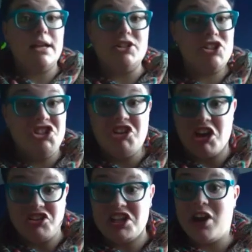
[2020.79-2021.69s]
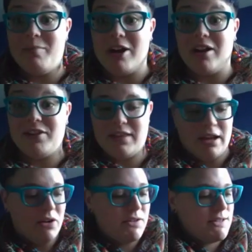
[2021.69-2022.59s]
and just doesn't care about everything
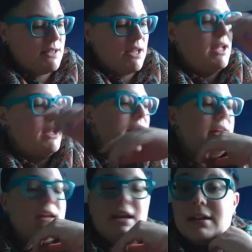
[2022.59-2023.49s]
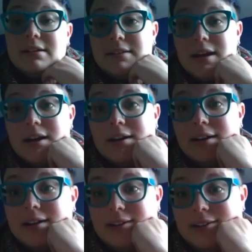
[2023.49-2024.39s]
else. And
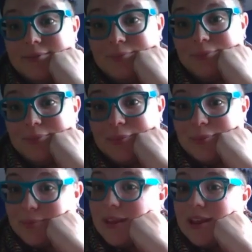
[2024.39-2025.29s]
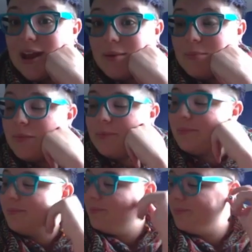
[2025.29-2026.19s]
I wonder where he could have
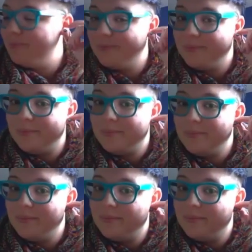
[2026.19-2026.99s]
gotten that from.